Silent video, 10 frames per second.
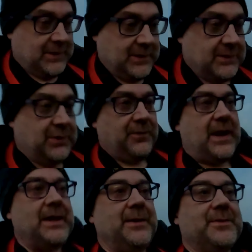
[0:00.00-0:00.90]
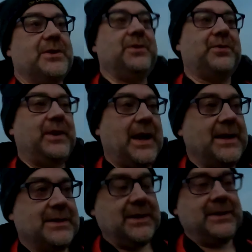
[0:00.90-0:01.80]
And
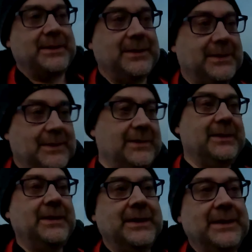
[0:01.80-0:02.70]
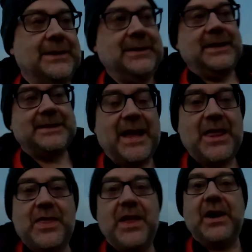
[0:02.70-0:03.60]
uranium-238 is
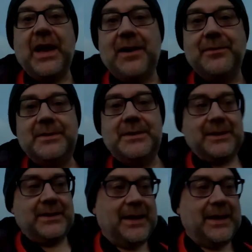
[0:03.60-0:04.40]
in the ground